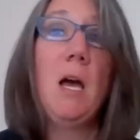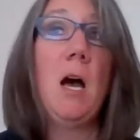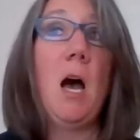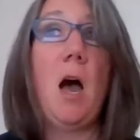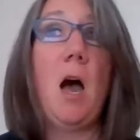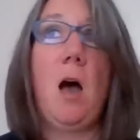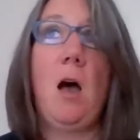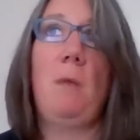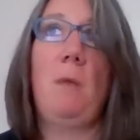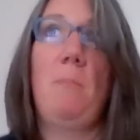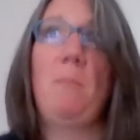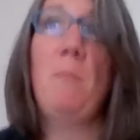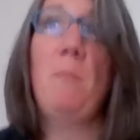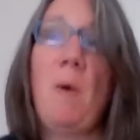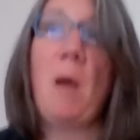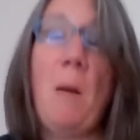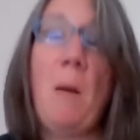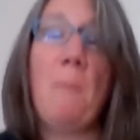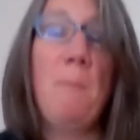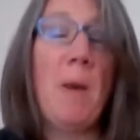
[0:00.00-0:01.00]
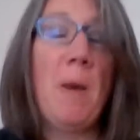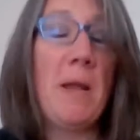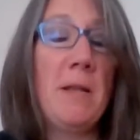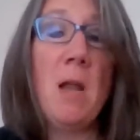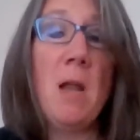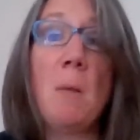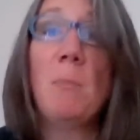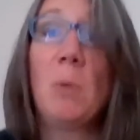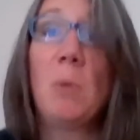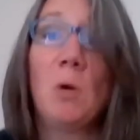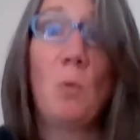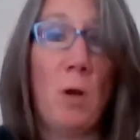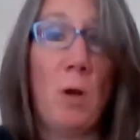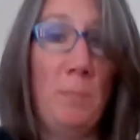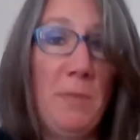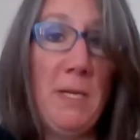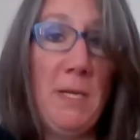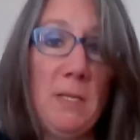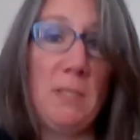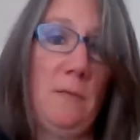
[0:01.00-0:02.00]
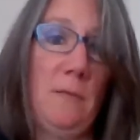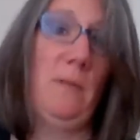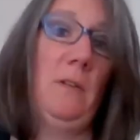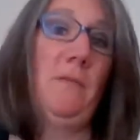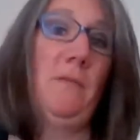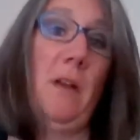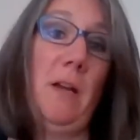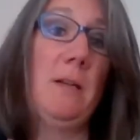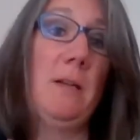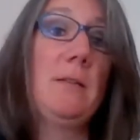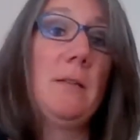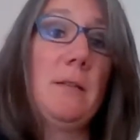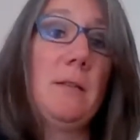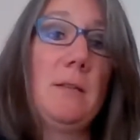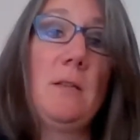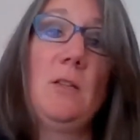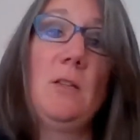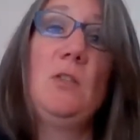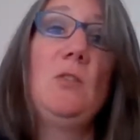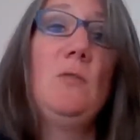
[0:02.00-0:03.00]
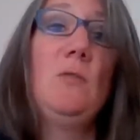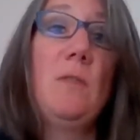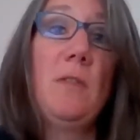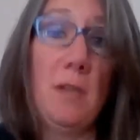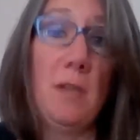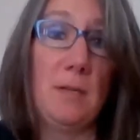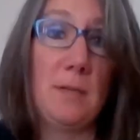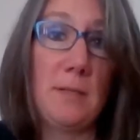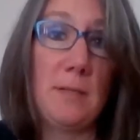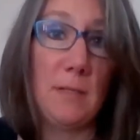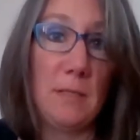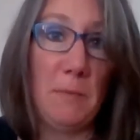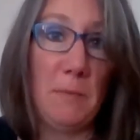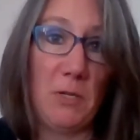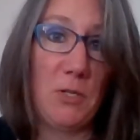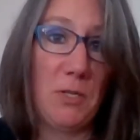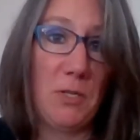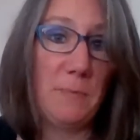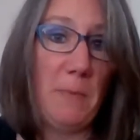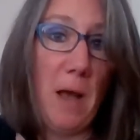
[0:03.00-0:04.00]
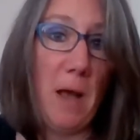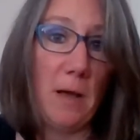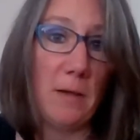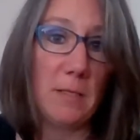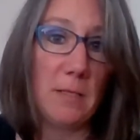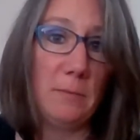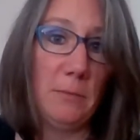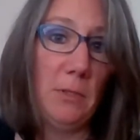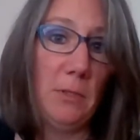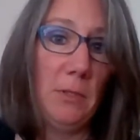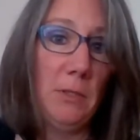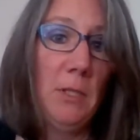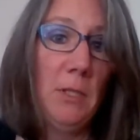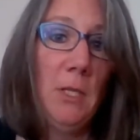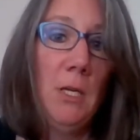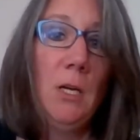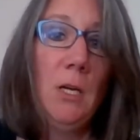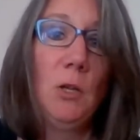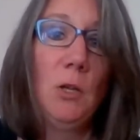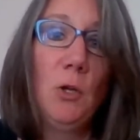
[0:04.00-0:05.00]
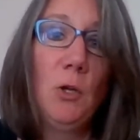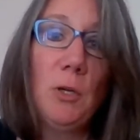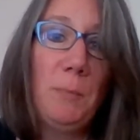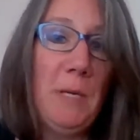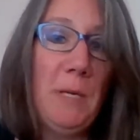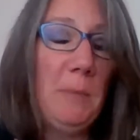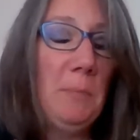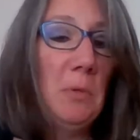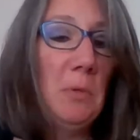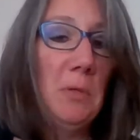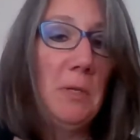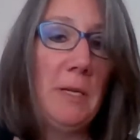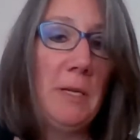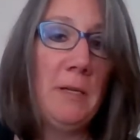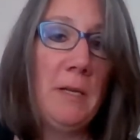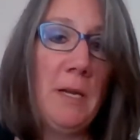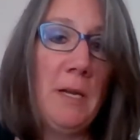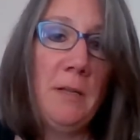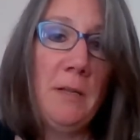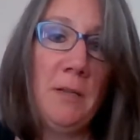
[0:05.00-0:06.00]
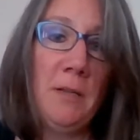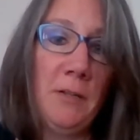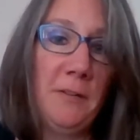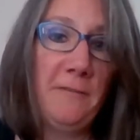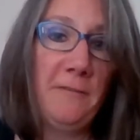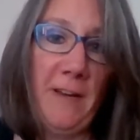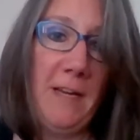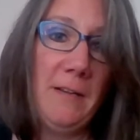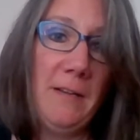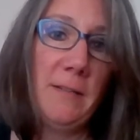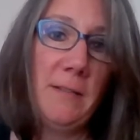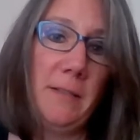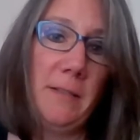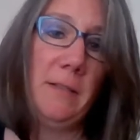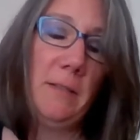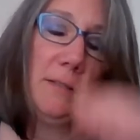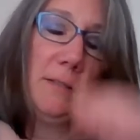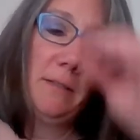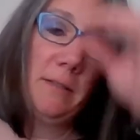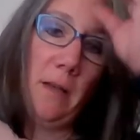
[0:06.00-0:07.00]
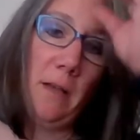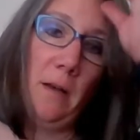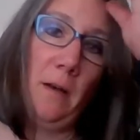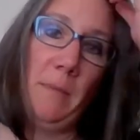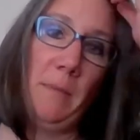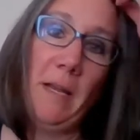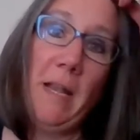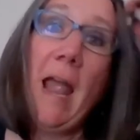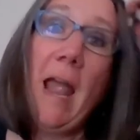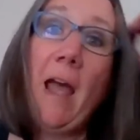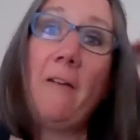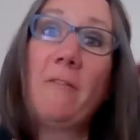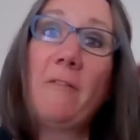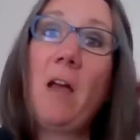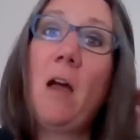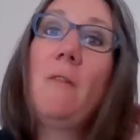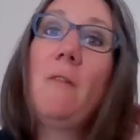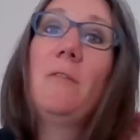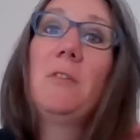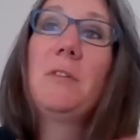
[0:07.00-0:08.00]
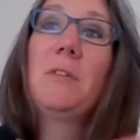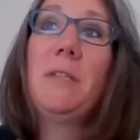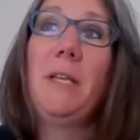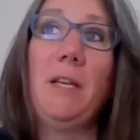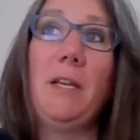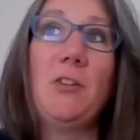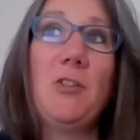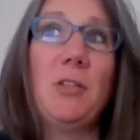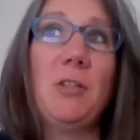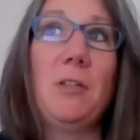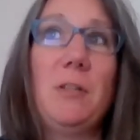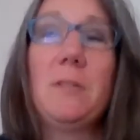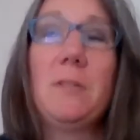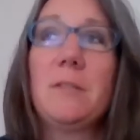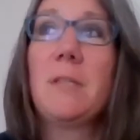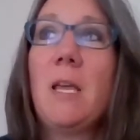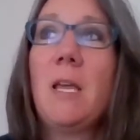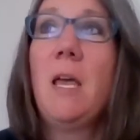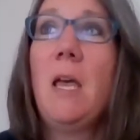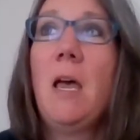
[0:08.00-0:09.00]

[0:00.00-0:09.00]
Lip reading: my number one piece of advice is to do this as much as possible. Look people in their faces and have conversations.